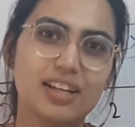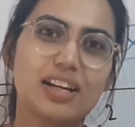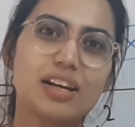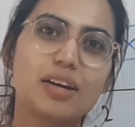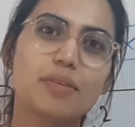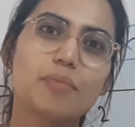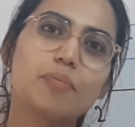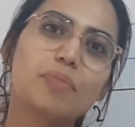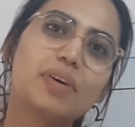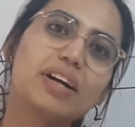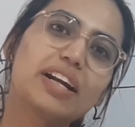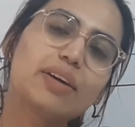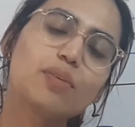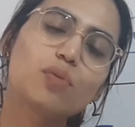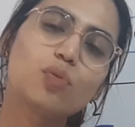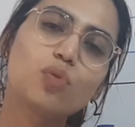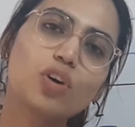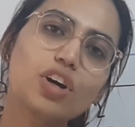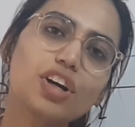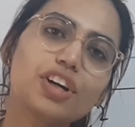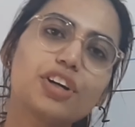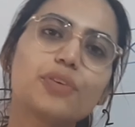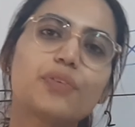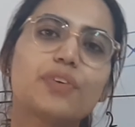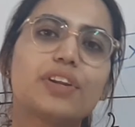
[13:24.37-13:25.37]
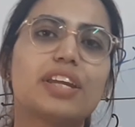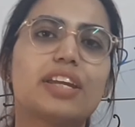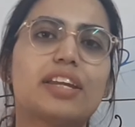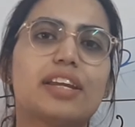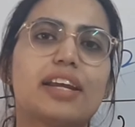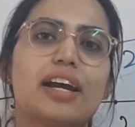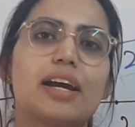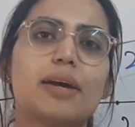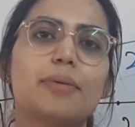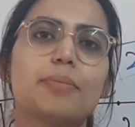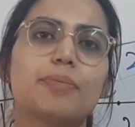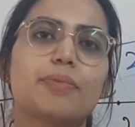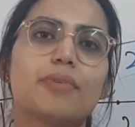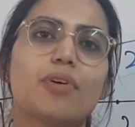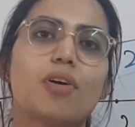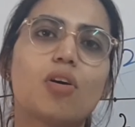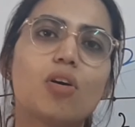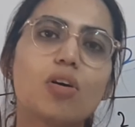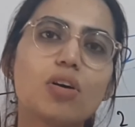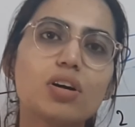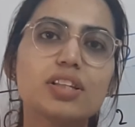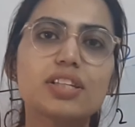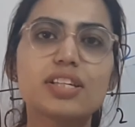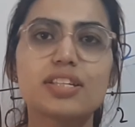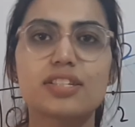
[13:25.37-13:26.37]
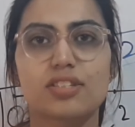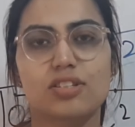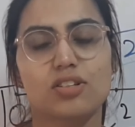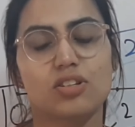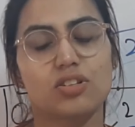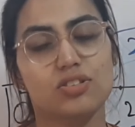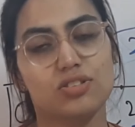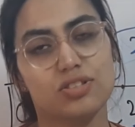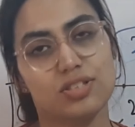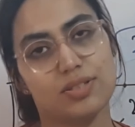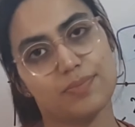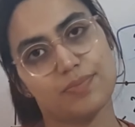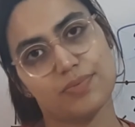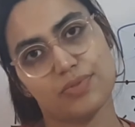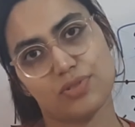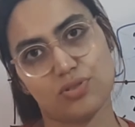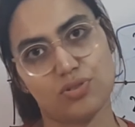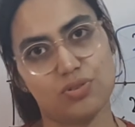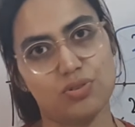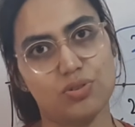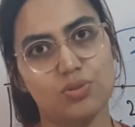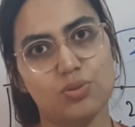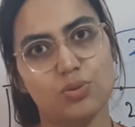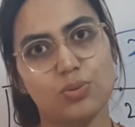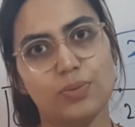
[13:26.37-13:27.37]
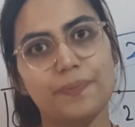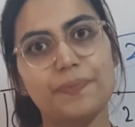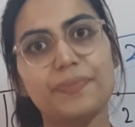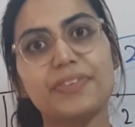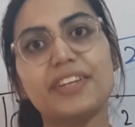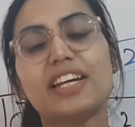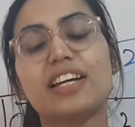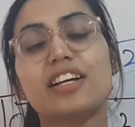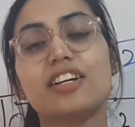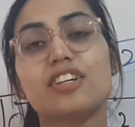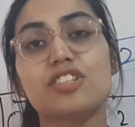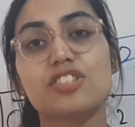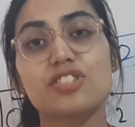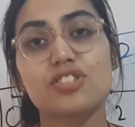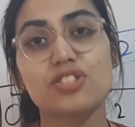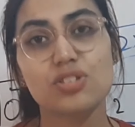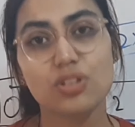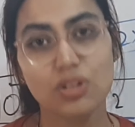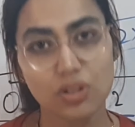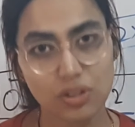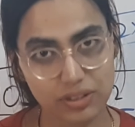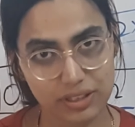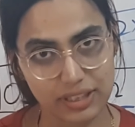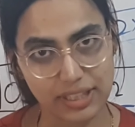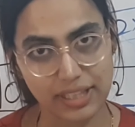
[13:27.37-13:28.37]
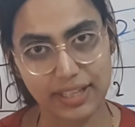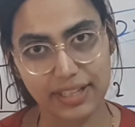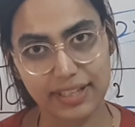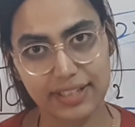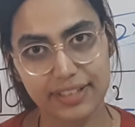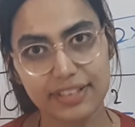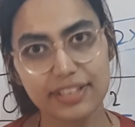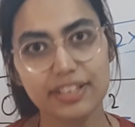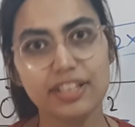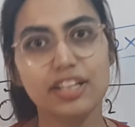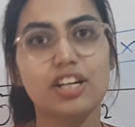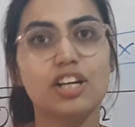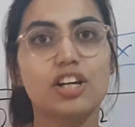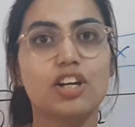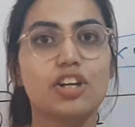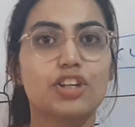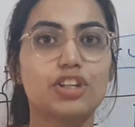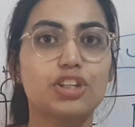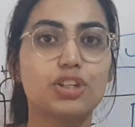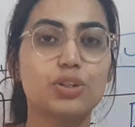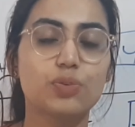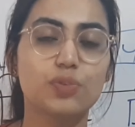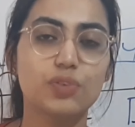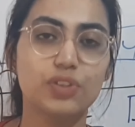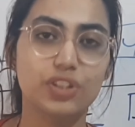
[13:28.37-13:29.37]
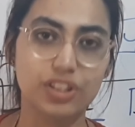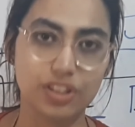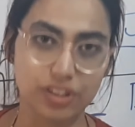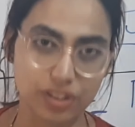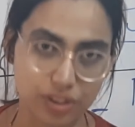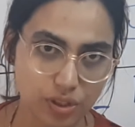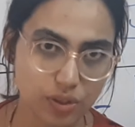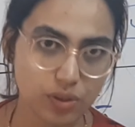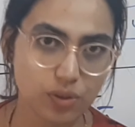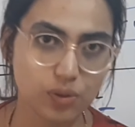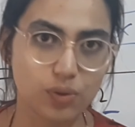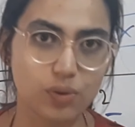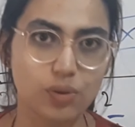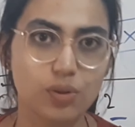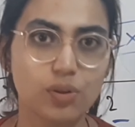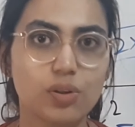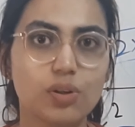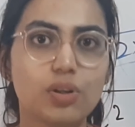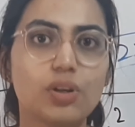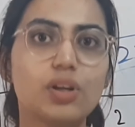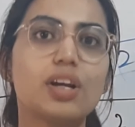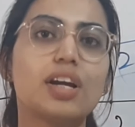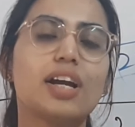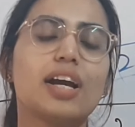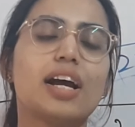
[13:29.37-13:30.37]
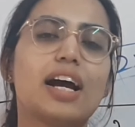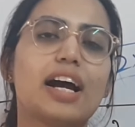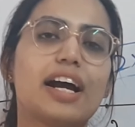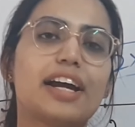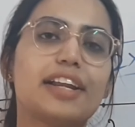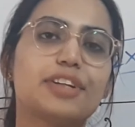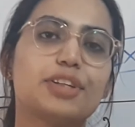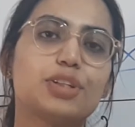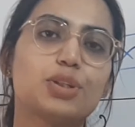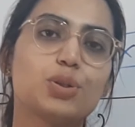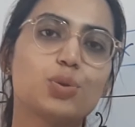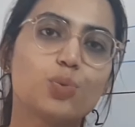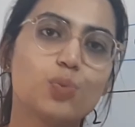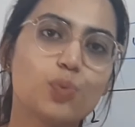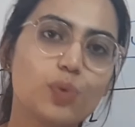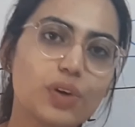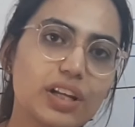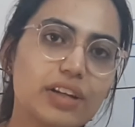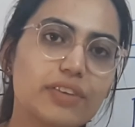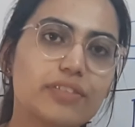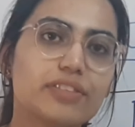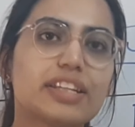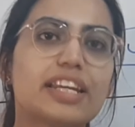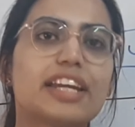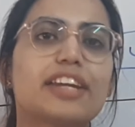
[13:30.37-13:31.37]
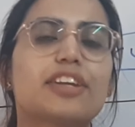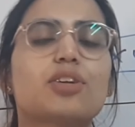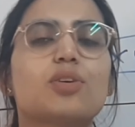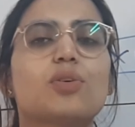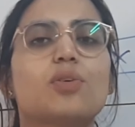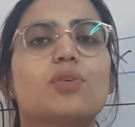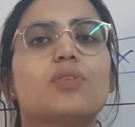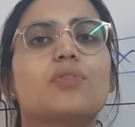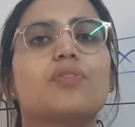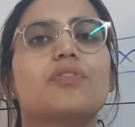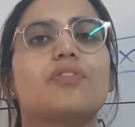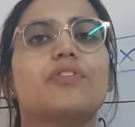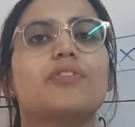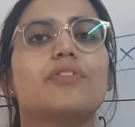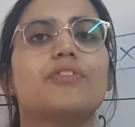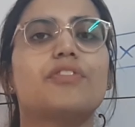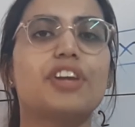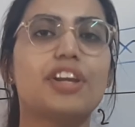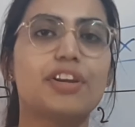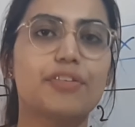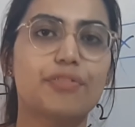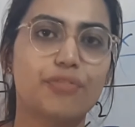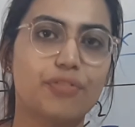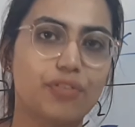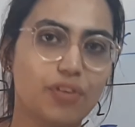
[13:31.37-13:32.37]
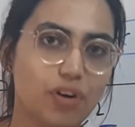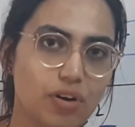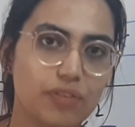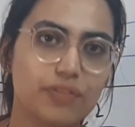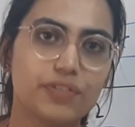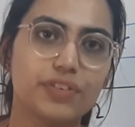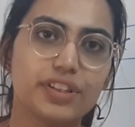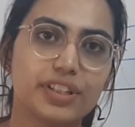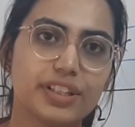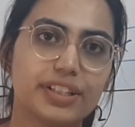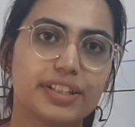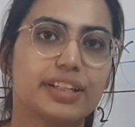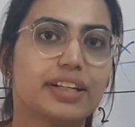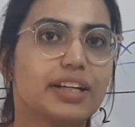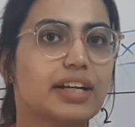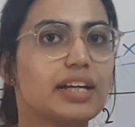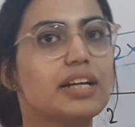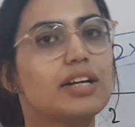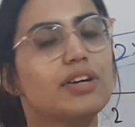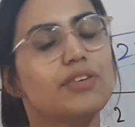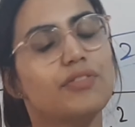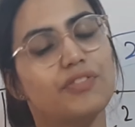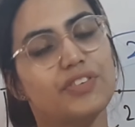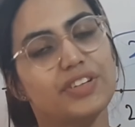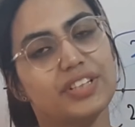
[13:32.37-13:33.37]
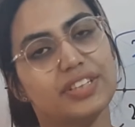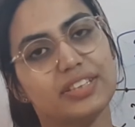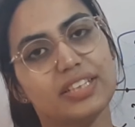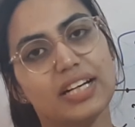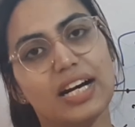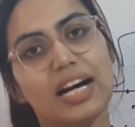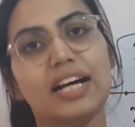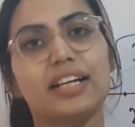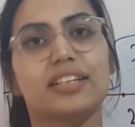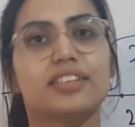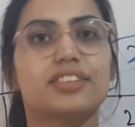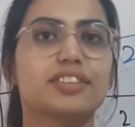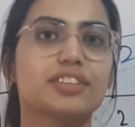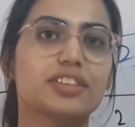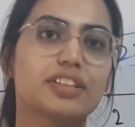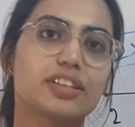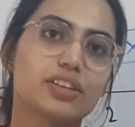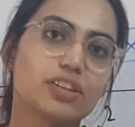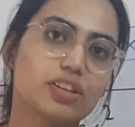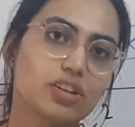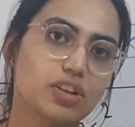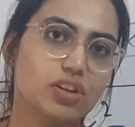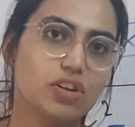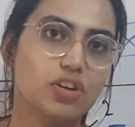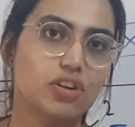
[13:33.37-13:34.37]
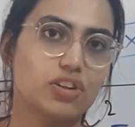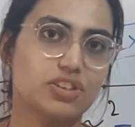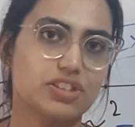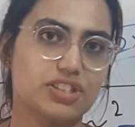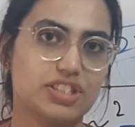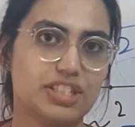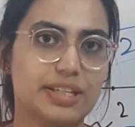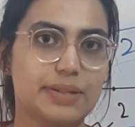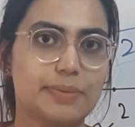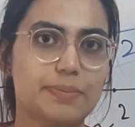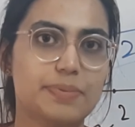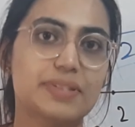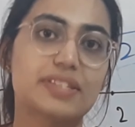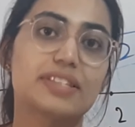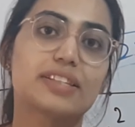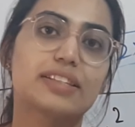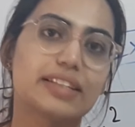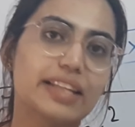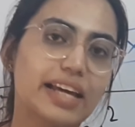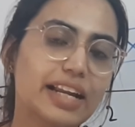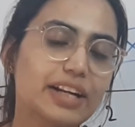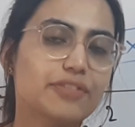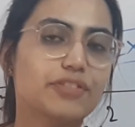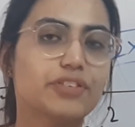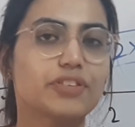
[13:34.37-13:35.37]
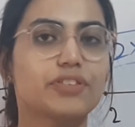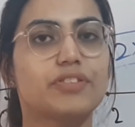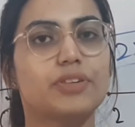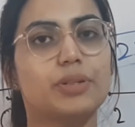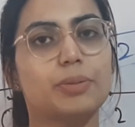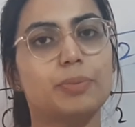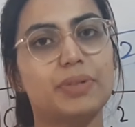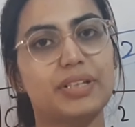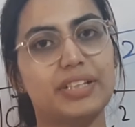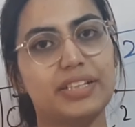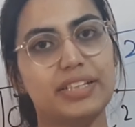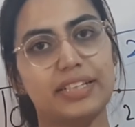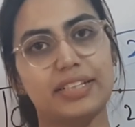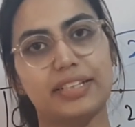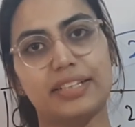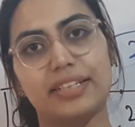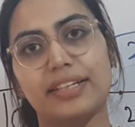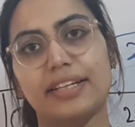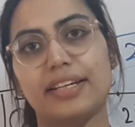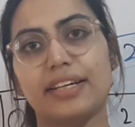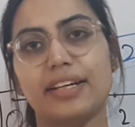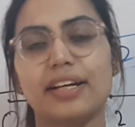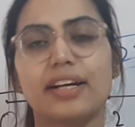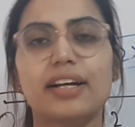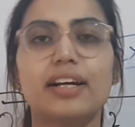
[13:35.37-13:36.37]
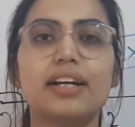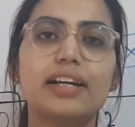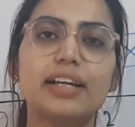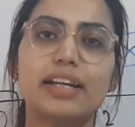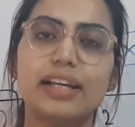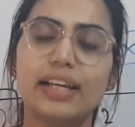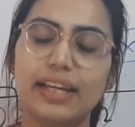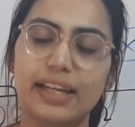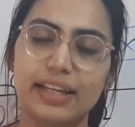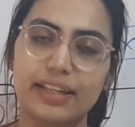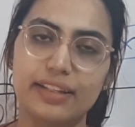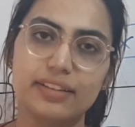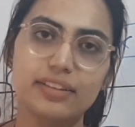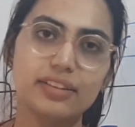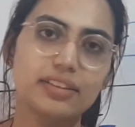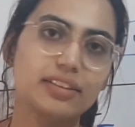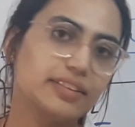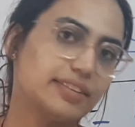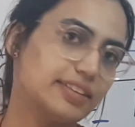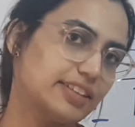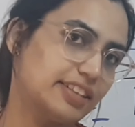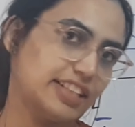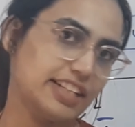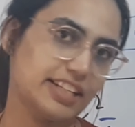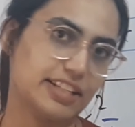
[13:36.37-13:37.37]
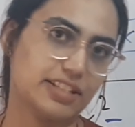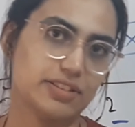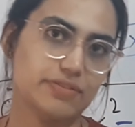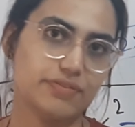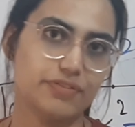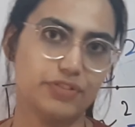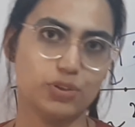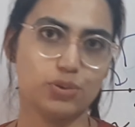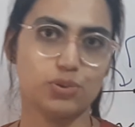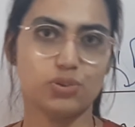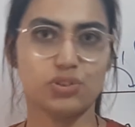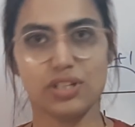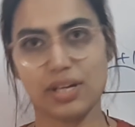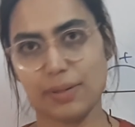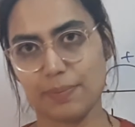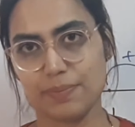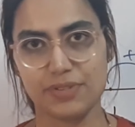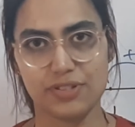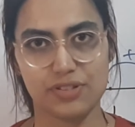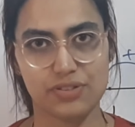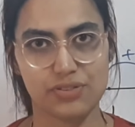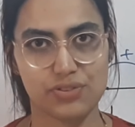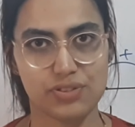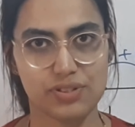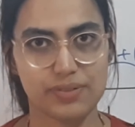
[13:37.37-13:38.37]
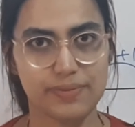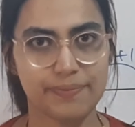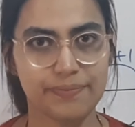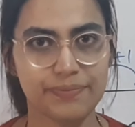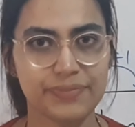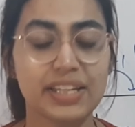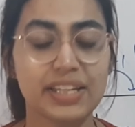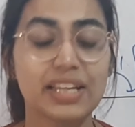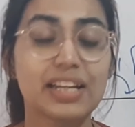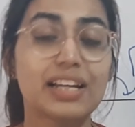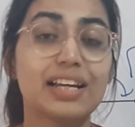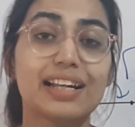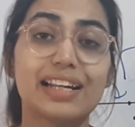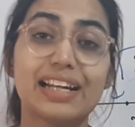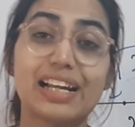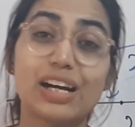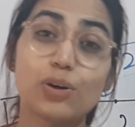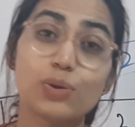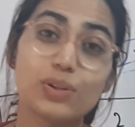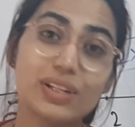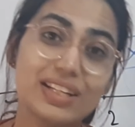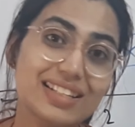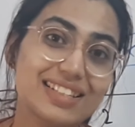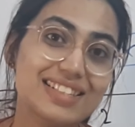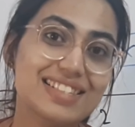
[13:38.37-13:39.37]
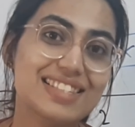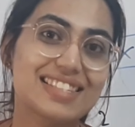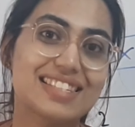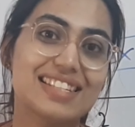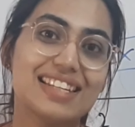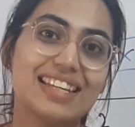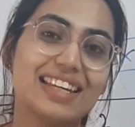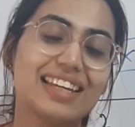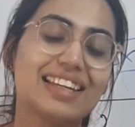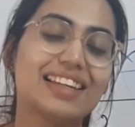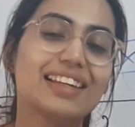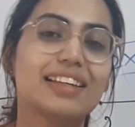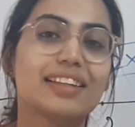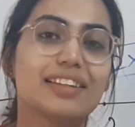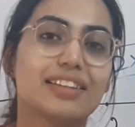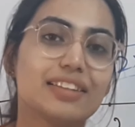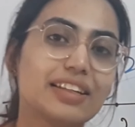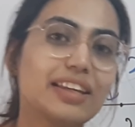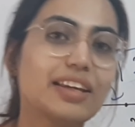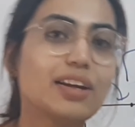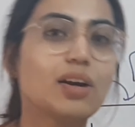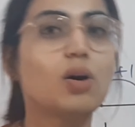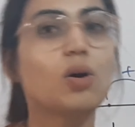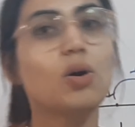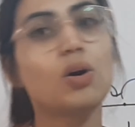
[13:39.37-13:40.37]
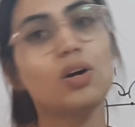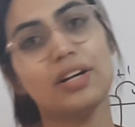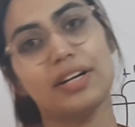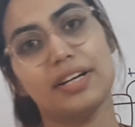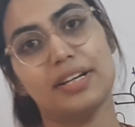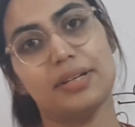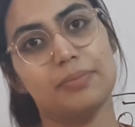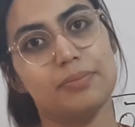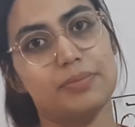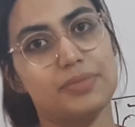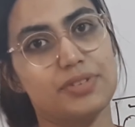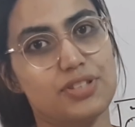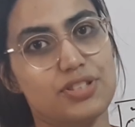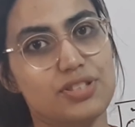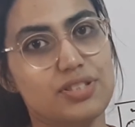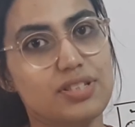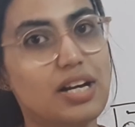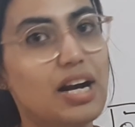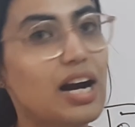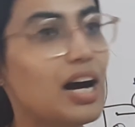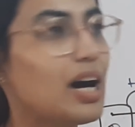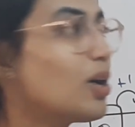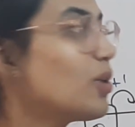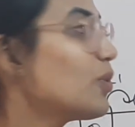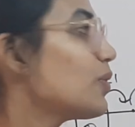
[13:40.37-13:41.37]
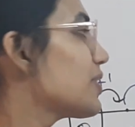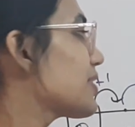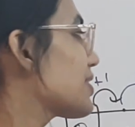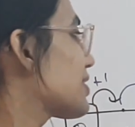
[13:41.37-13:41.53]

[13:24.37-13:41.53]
but I want to recap all these concepts to you so that you will know and you will take your way forward with other concepts that we will be dealing in the next few chapters. Now let's see the whole numbers. How is